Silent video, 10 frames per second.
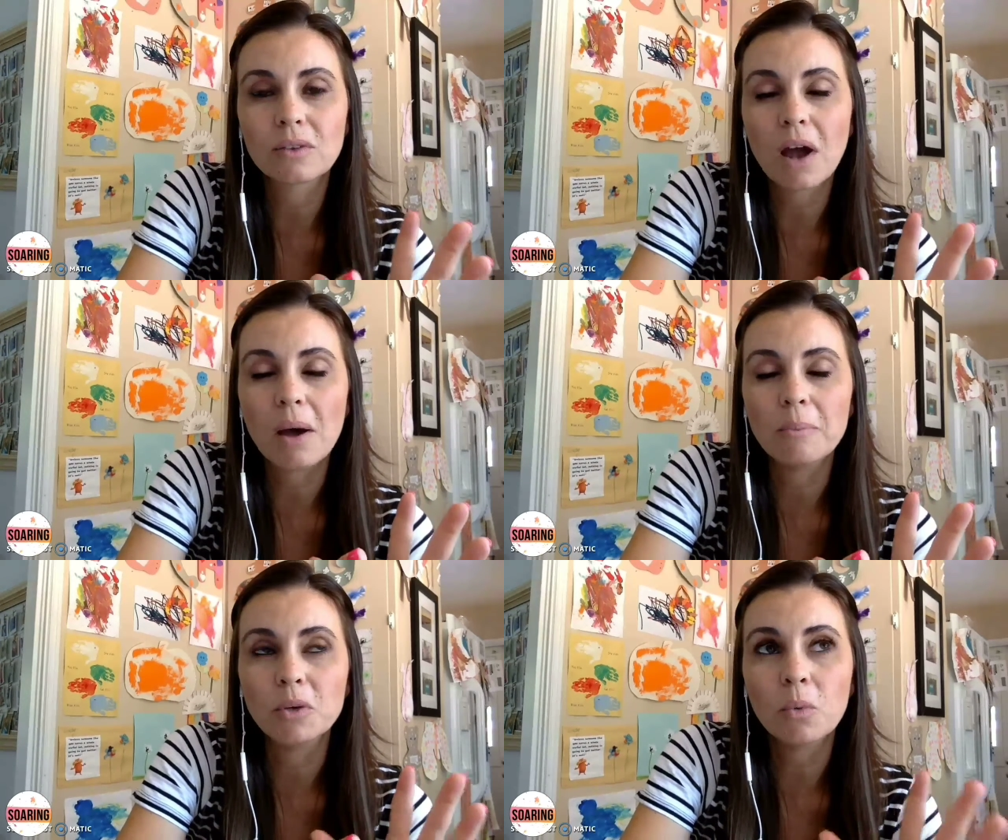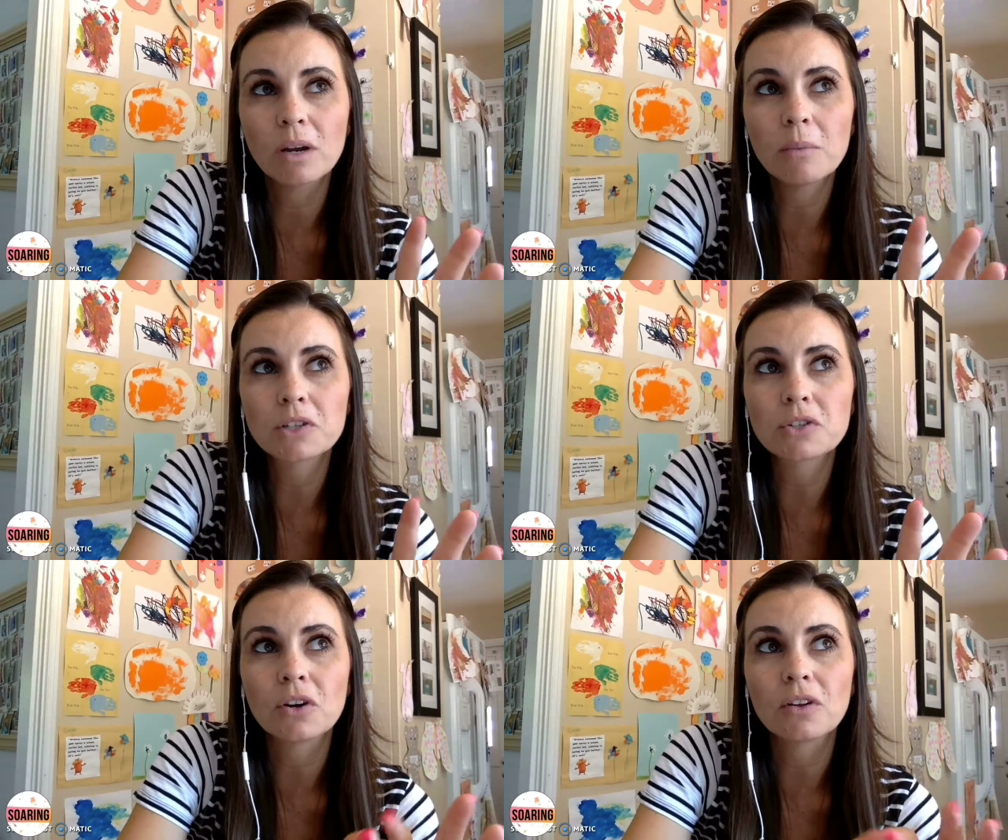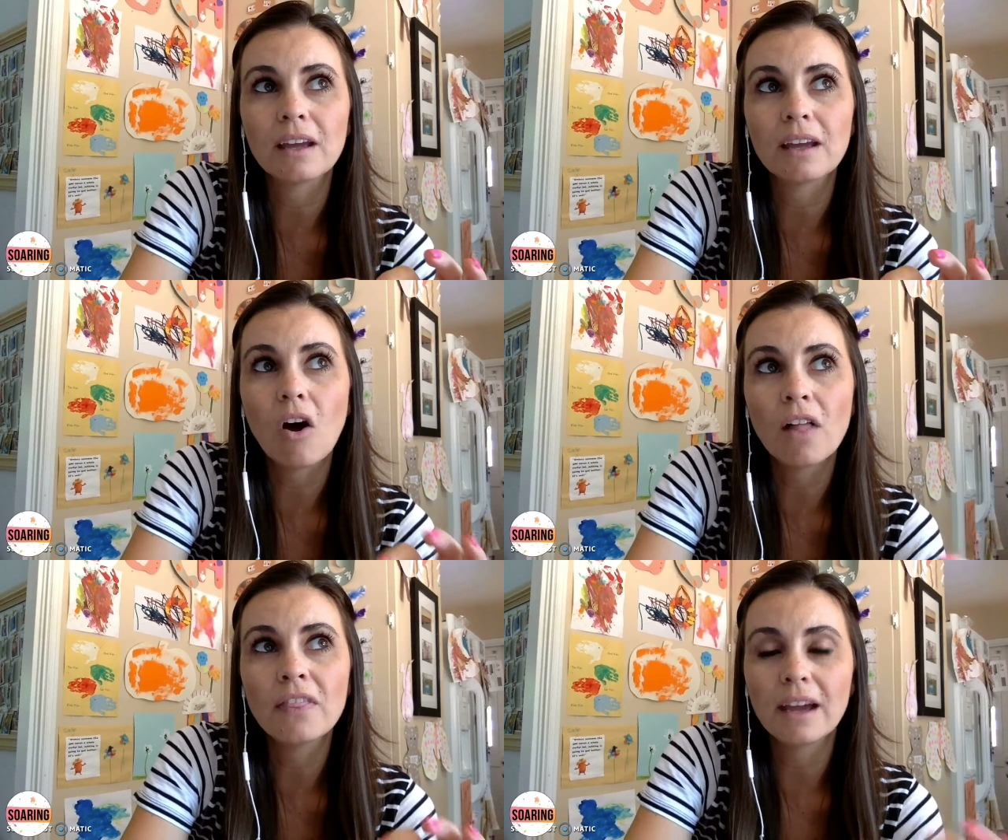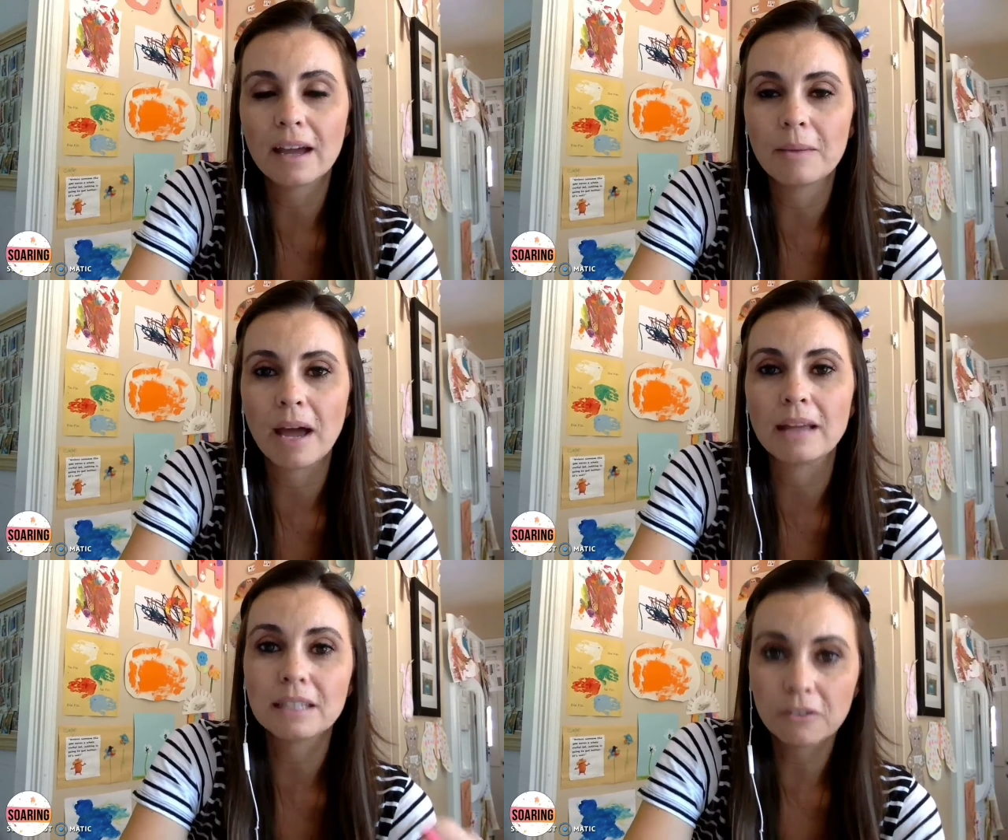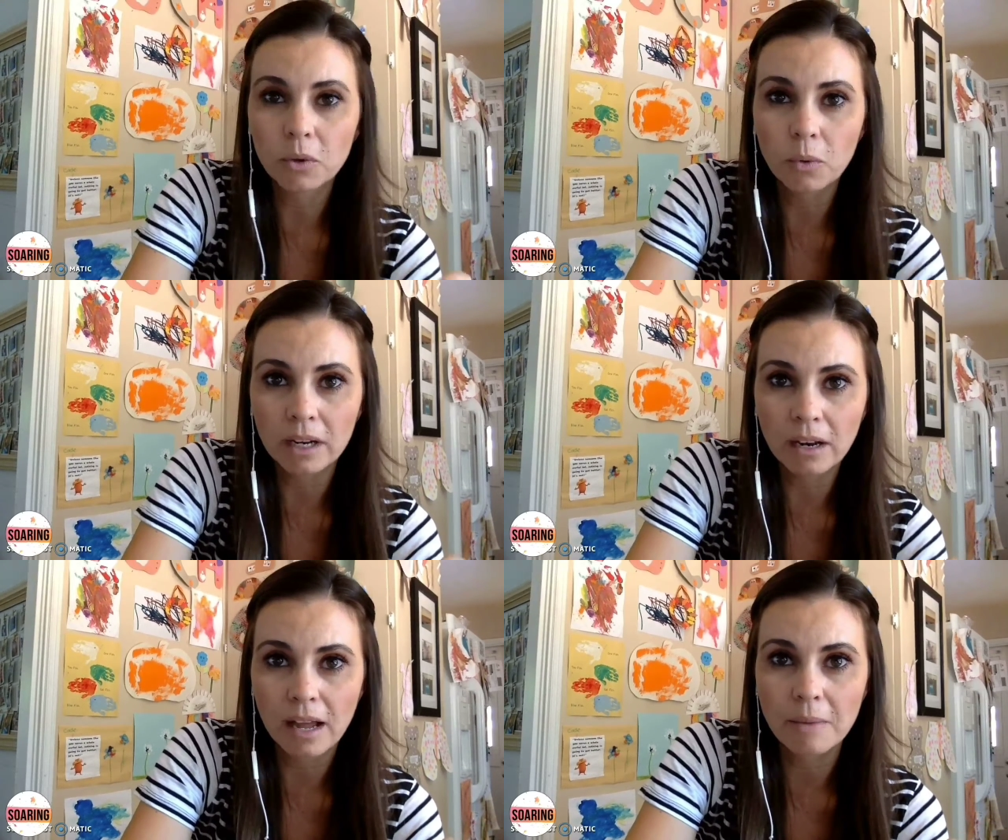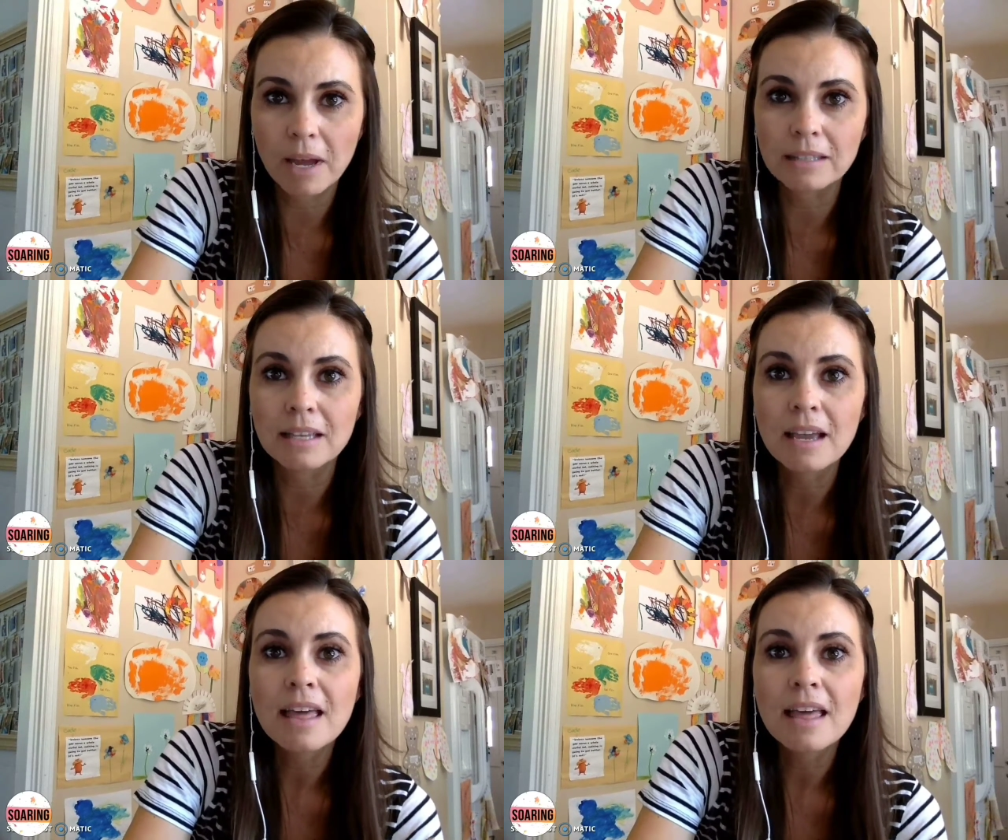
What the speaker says: you want to make sure that on the iPads, if you're working on iPads,